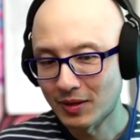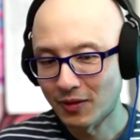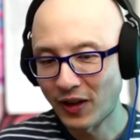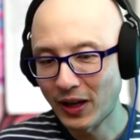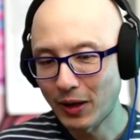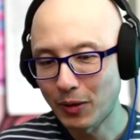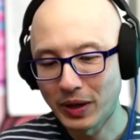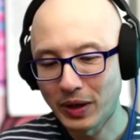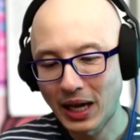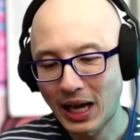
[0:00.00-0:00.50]

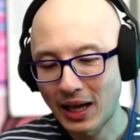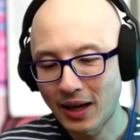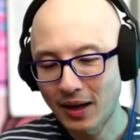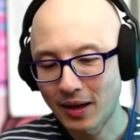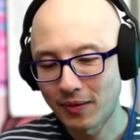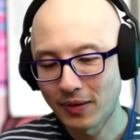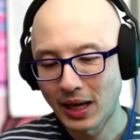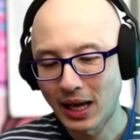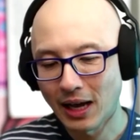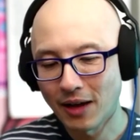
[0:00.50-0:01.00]
fate would have
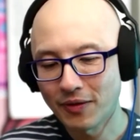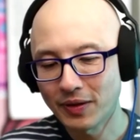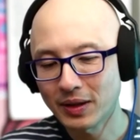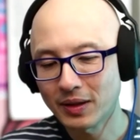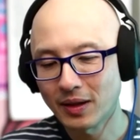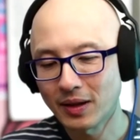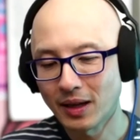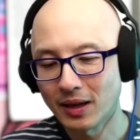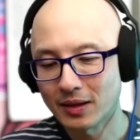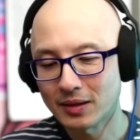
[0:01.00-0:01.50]
it
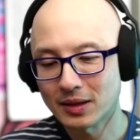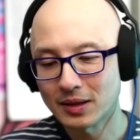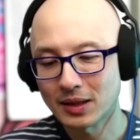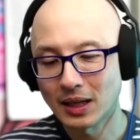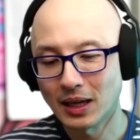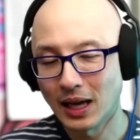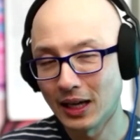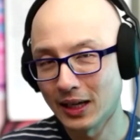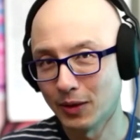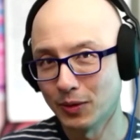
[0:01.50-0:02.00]
that
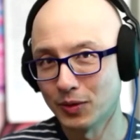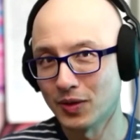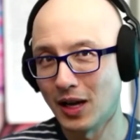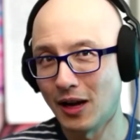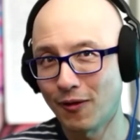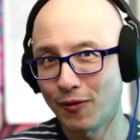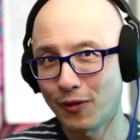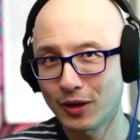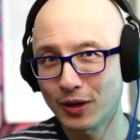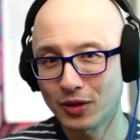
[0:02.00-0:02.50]
I was
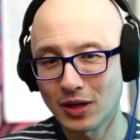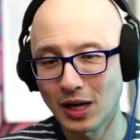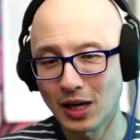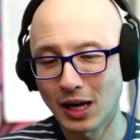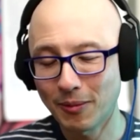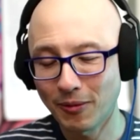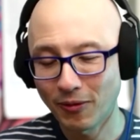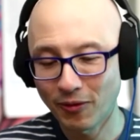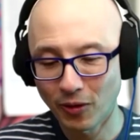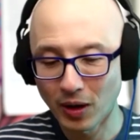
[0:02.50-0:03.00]
offered a
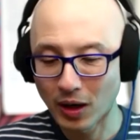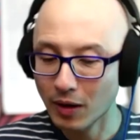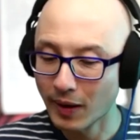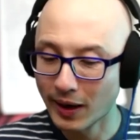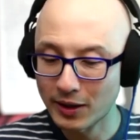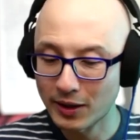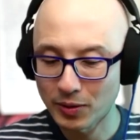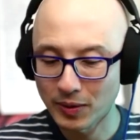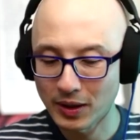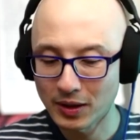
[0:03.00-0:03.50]
job before I
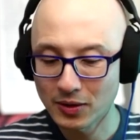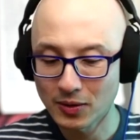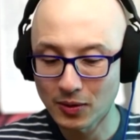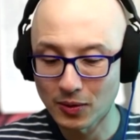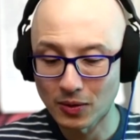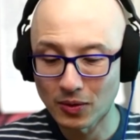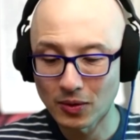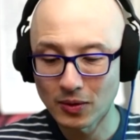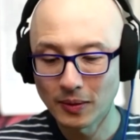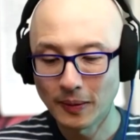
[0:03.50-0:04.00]
graduated
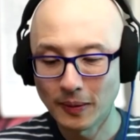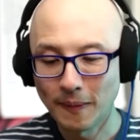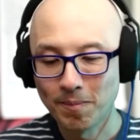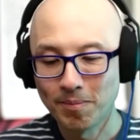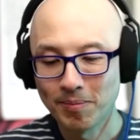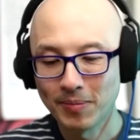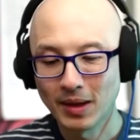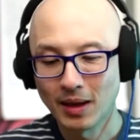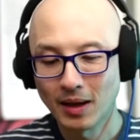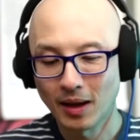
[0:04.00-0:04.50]
school,
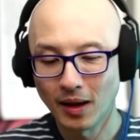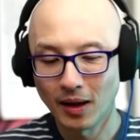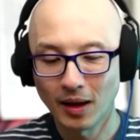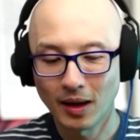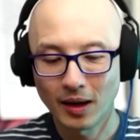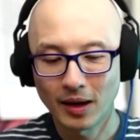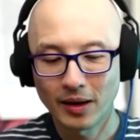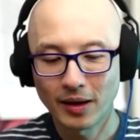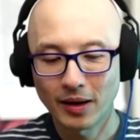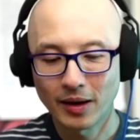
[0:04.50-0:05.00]

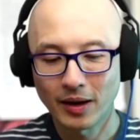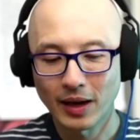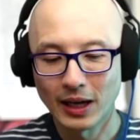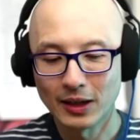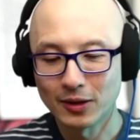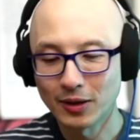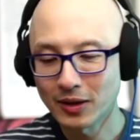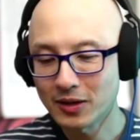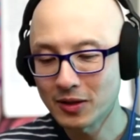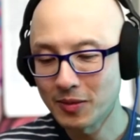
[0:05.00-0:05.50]
and
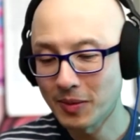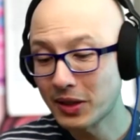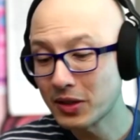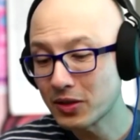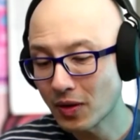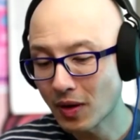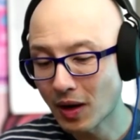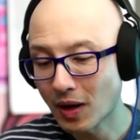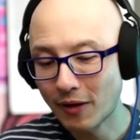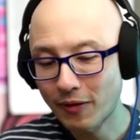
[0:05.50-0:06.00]
I took a
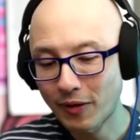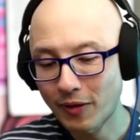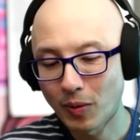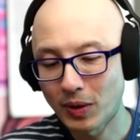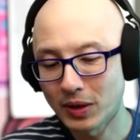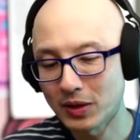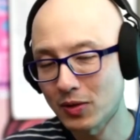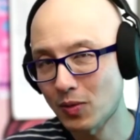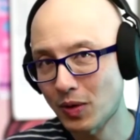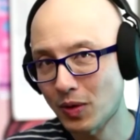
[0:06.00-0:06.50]
semester off
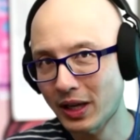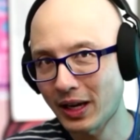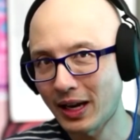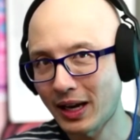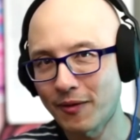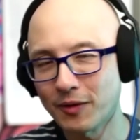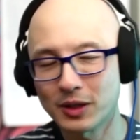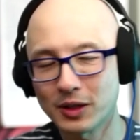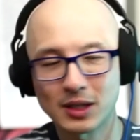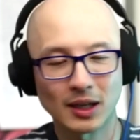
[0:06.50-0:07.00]
and went to work in
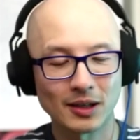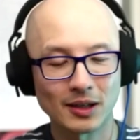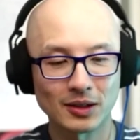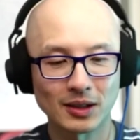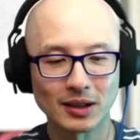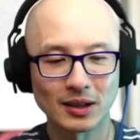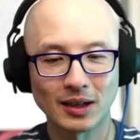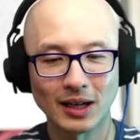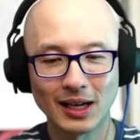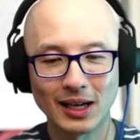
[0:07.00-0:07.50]

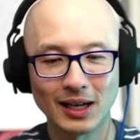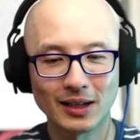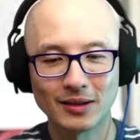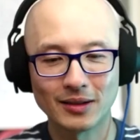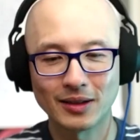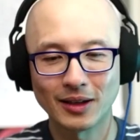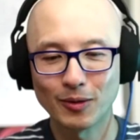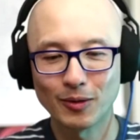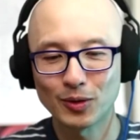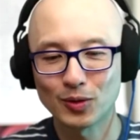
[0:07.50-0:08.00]
advertising,
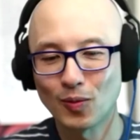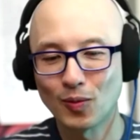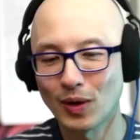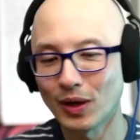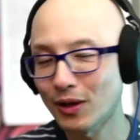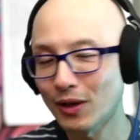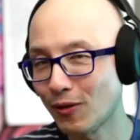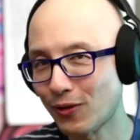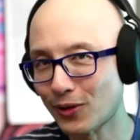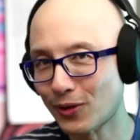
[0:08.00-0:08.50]
and it was
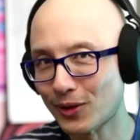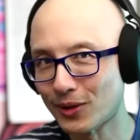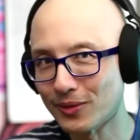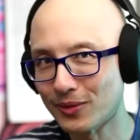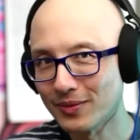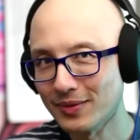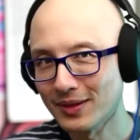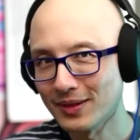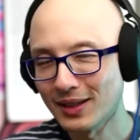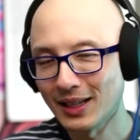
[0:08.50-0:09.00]

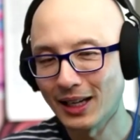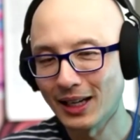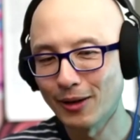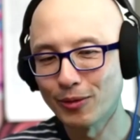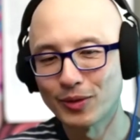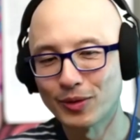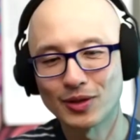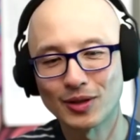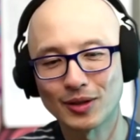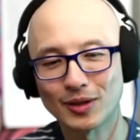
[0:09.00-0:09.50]
wonderful. It
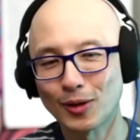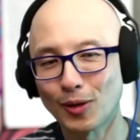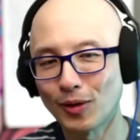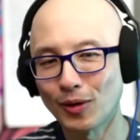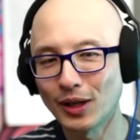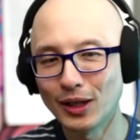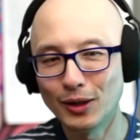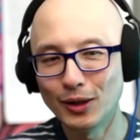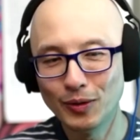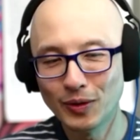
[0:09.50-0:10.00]
was a
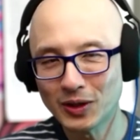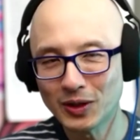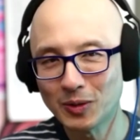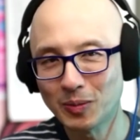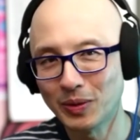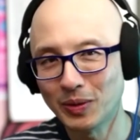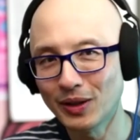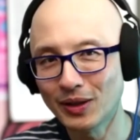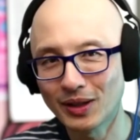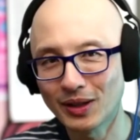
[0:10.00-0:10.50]
totally new
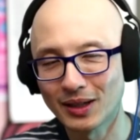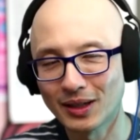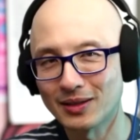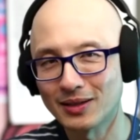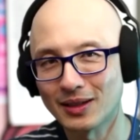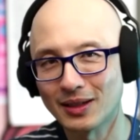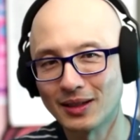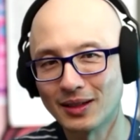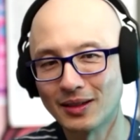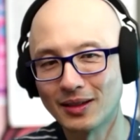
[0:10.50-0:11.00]

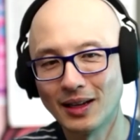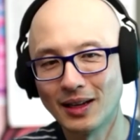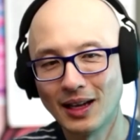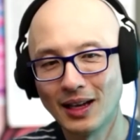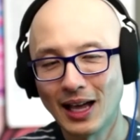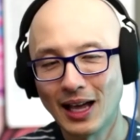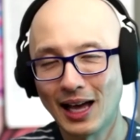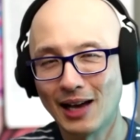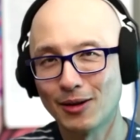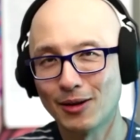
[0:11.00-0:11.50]
experience, and
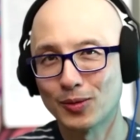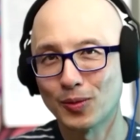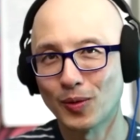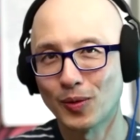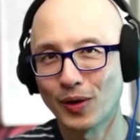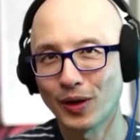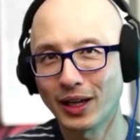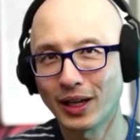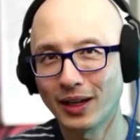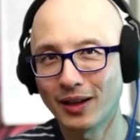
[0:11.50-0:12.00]
I was
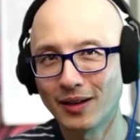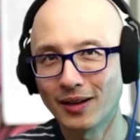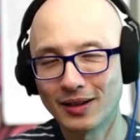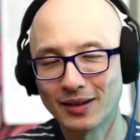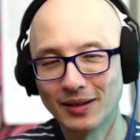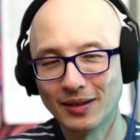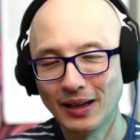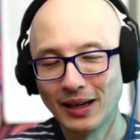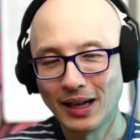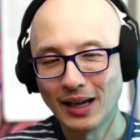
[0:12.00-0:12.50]
working
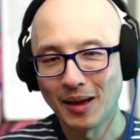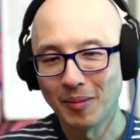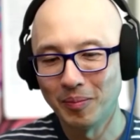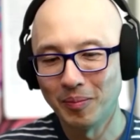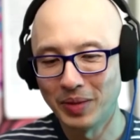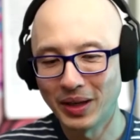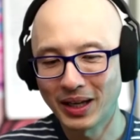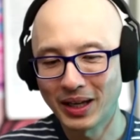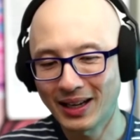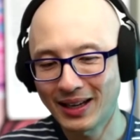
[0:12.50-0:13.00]
on
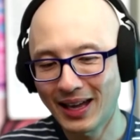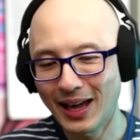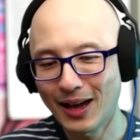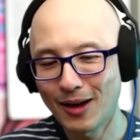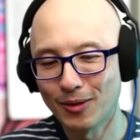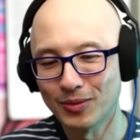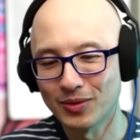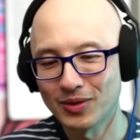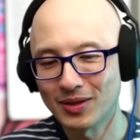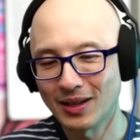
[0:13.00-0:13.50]
big
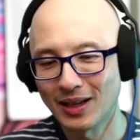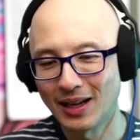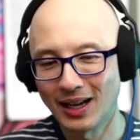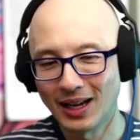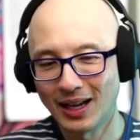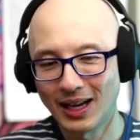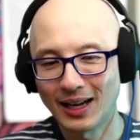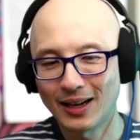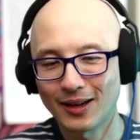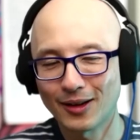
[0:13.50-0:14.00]
accounts.
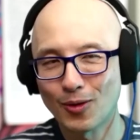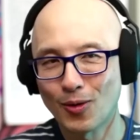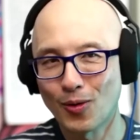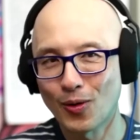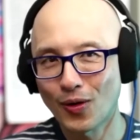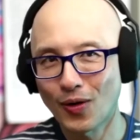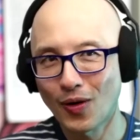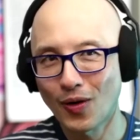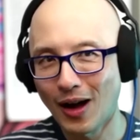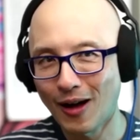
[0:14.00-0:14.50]
I had a
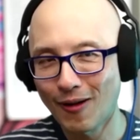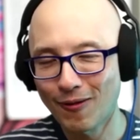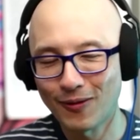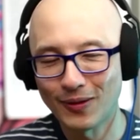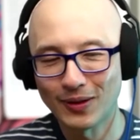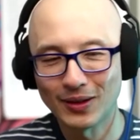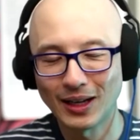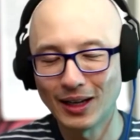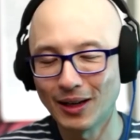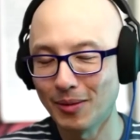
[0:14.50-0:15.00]
corner
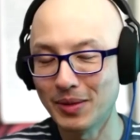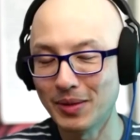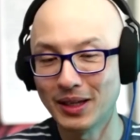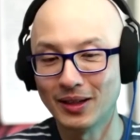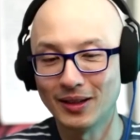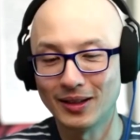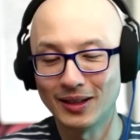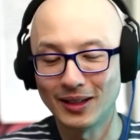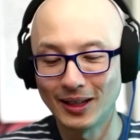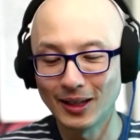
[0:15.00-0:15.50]
office. I
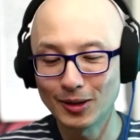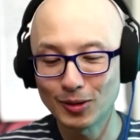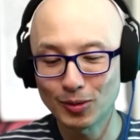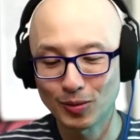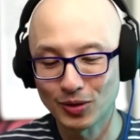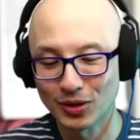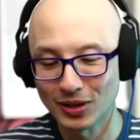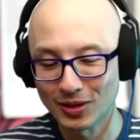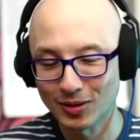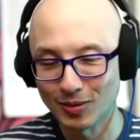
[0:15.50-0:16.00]
mean,
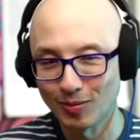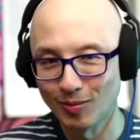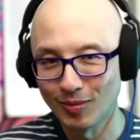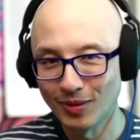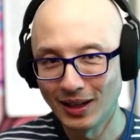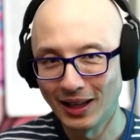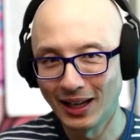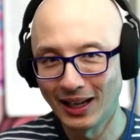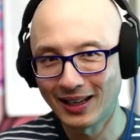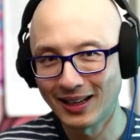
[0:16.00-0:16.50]
things were just
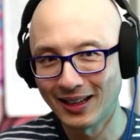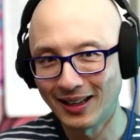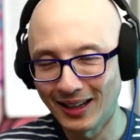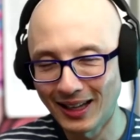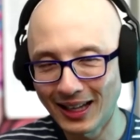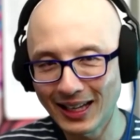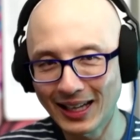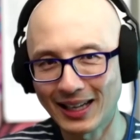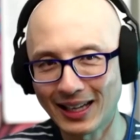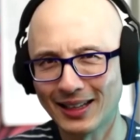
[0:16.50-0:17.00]
like
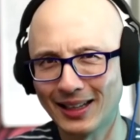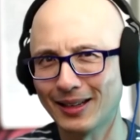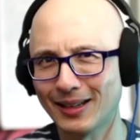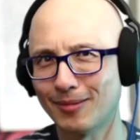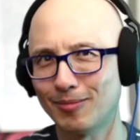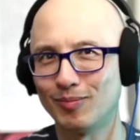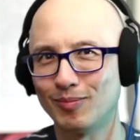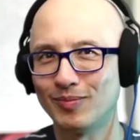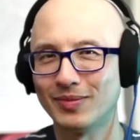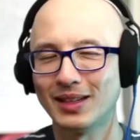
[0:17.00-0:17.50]
clicking,
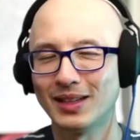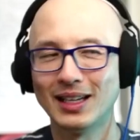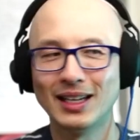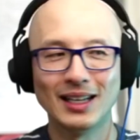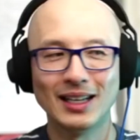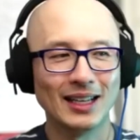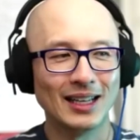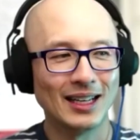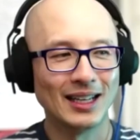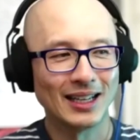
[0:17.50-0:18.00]
like,
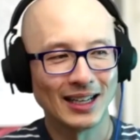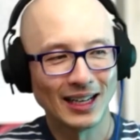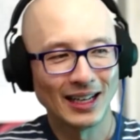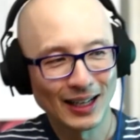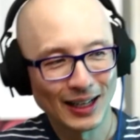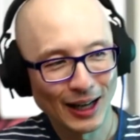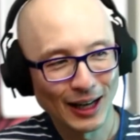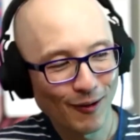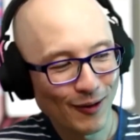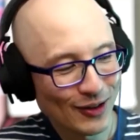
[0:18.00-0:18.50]

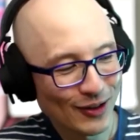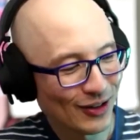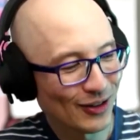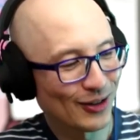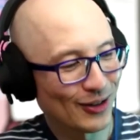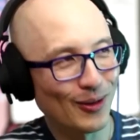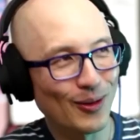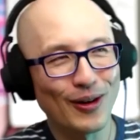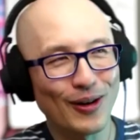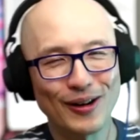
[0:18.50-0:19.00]
God, life
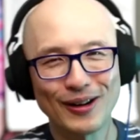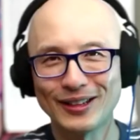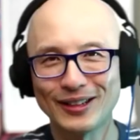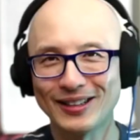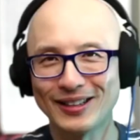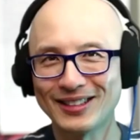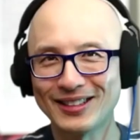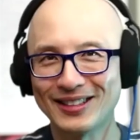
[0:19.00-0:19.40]
isn't so hard.